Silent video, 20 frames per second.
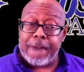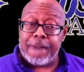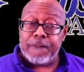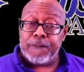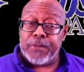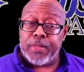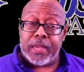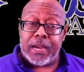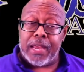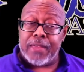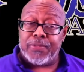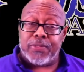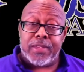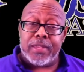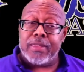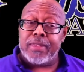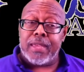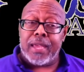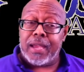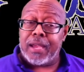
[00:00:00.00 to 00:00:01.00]
that I
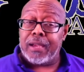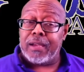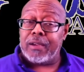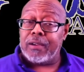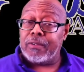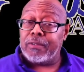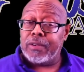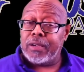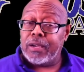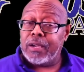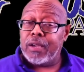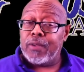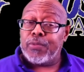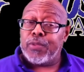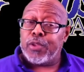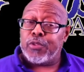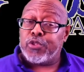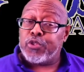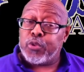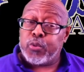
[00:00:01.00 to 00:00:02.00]
didn't have
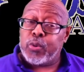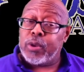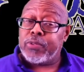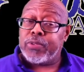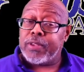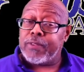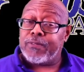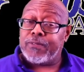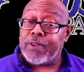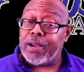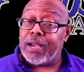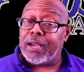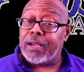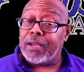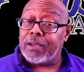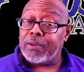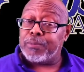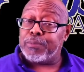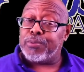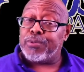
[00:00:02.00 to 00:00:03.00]
the
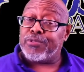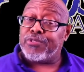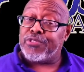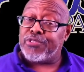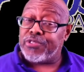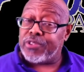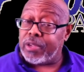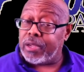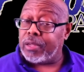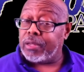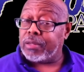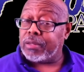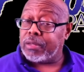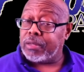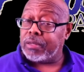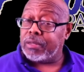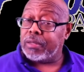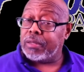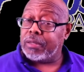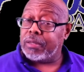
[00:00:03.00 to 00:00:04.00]
25%
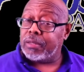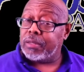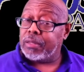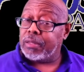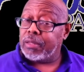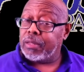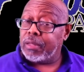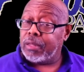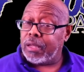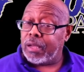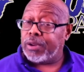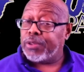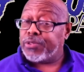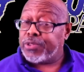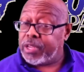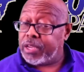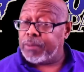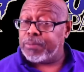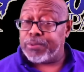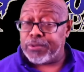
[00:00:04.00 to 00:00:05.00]
of
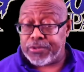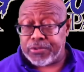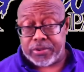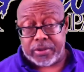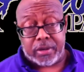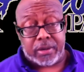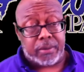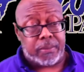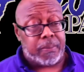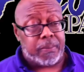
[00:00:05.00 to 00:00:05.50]
10%